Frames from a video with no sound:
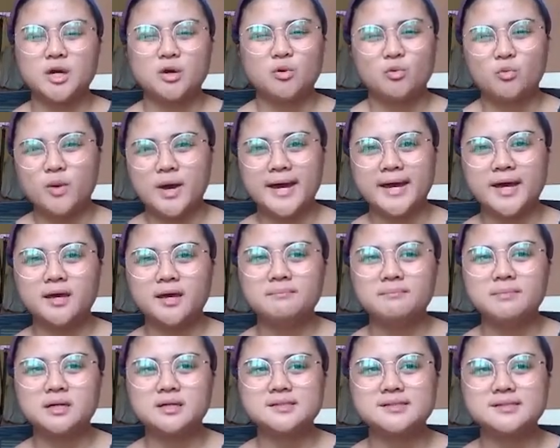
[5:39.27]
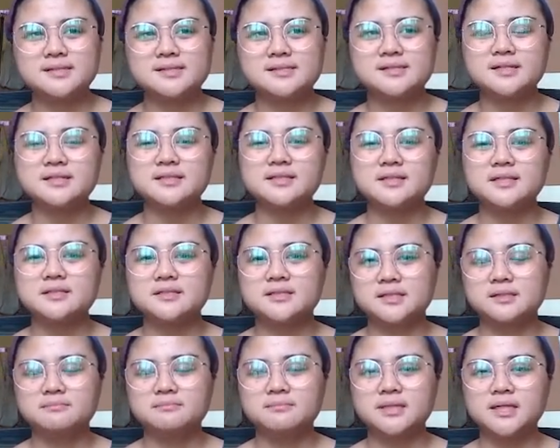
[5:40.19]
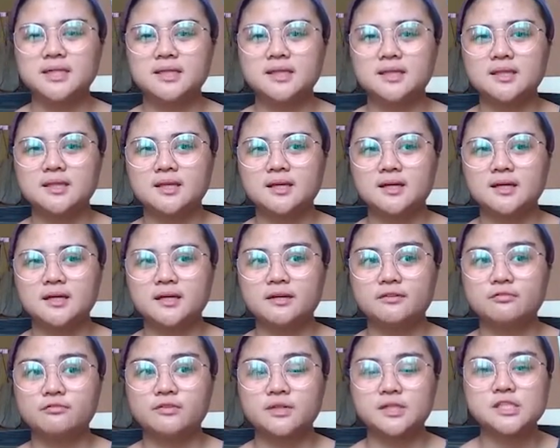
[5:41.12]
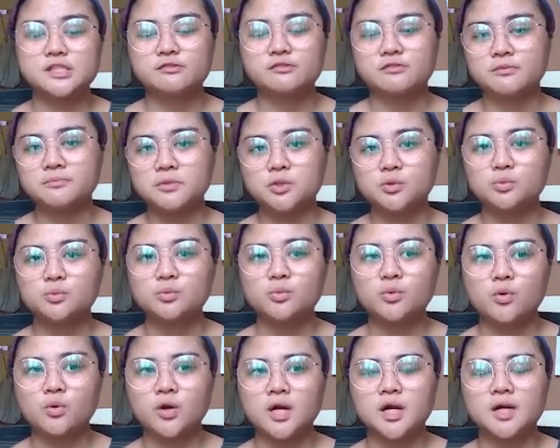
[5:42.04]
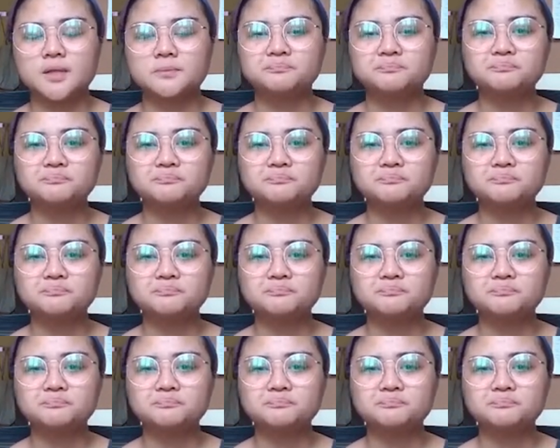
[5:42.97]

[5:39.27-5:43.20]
why? Because it's gonna determine if it's from you or